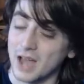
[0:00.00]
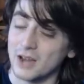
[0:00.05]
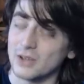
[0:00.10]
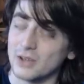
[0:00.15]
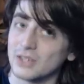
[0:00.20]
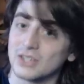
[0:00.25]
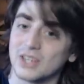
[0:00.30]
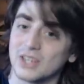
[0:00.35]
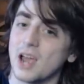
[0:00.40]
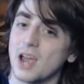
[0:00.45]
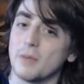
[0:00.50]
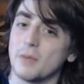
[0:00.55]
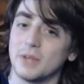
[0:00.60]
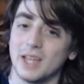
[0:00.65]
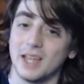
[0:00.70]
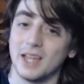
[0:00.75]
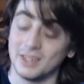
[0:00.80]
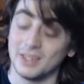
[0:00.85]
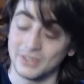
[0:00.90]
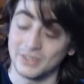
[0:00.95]
I don't say I'm
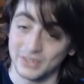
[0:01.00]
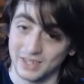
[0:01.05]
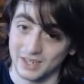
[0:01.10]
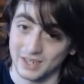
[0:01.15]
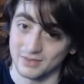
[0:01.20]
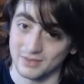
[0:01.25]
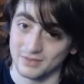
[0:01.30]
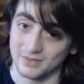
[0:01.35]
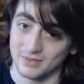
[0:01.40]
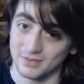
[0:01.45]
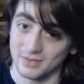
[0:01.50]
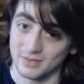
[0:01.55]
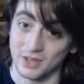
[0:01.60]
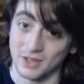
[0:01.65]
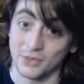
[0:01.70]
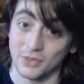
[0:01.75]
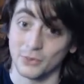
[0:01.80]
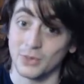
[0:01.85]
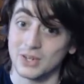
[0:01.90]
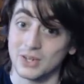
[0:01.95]
an 80's kid.
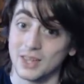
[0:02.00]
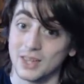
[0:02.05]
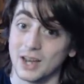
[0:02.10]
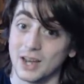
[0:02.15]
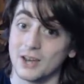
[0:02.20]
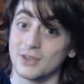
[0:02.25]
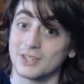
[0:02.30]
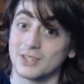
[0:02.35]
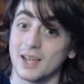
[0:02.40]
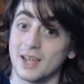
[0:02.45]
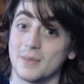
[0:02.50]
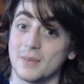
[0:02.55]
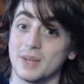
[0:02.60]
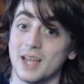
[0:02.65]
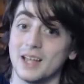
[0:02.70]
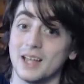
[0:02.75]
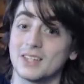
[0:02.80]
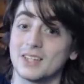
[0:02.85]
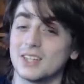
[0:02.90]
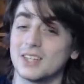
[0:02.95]
And the reason that I don't say I'm
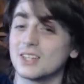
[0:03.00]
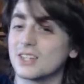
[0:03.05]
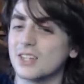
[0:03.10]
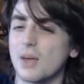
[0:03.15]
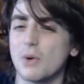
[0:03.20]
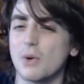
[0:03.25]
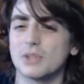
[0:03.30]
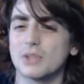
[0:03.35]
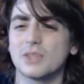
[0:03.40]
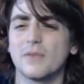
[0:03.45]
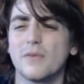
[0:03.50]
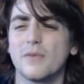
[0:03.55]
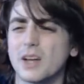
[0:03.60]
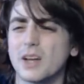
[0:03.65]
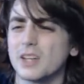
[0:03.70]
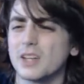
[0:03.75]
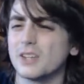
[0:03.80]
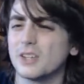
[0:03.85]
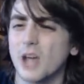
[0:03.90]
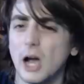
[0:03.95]
an 80's kid is because I wasn't
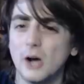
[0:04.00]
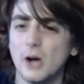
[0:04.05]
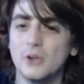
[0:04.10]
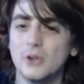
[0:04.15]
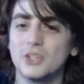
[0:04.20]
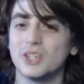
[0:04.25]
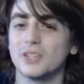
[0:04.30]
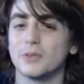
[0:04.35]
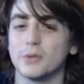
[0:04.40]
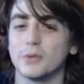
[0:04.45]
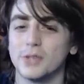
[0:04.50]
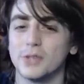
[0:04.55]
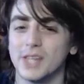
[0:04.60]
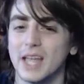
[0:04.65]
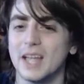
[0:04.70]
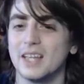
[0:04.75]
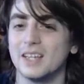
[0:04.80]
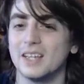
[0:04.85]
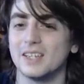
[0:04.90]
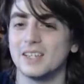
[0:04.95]
fucking cogent for the
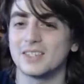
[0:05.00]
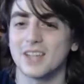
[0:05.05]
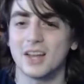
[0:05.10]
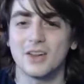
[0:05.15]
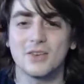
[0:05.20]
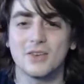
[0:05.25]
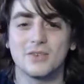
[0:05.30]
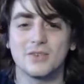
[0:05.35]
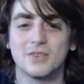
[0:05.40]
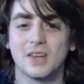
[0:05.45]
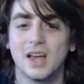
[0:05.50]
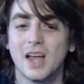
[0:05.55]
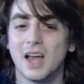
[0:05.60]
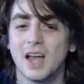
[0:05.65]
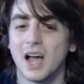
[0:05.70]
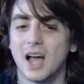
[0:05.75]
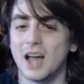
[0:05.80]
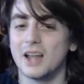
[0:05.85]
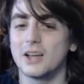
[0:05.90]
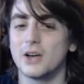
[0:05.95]
80's. I
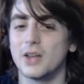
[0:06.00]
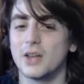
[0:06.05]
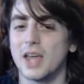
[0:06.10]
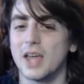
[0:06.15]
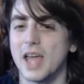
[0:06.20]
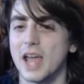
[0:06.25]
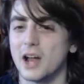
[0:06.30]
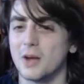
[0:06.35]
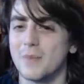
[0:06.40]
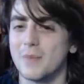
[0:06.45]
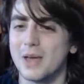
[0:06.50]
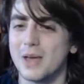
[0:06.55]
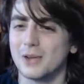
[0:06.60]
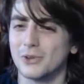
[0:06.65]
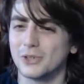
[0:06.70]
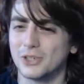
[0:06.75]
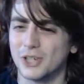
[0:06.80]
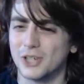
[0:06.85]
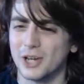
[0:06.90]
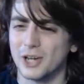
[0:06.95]
didn't go to hair
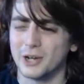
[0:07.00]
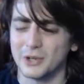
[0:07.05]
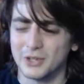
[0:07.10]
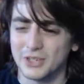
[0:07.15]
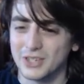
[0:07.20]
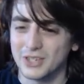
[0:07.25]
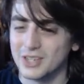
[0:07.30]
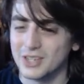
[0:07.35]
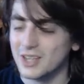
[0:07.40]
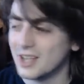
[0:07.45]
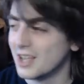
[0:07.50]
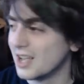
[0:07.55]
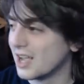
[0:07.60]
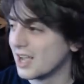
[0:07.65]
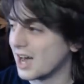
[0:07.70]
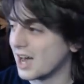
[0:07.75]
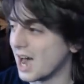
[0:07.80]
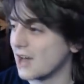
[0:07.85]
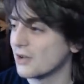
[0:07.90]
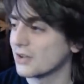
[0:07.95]
metal shows.
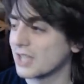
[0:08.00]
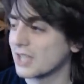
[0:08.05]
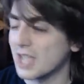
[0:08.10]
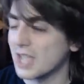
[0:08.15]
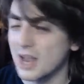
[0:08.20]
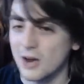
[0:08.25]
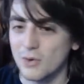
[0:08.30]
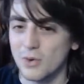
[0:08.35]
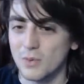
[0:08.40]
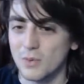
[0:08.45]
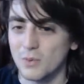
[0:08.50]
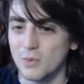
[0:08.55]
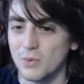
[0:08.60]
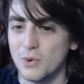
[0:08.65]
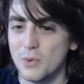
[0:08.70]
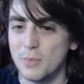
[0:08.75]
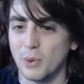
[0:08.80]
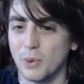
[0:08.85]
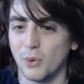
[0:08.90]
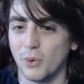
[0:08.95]
I don't care
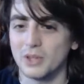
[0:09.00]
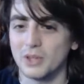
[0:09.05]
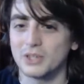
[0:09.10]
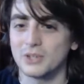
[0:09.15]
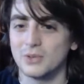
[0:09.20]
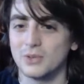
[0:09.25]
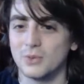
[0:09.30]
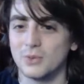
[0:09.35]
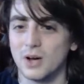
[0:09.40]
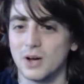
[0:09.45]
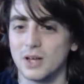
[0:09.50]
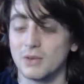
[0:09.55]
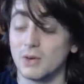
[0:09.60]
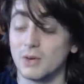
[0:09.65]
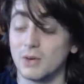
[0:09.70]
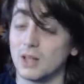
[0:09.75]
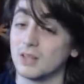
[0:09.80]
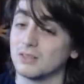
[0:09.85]
who Poison was.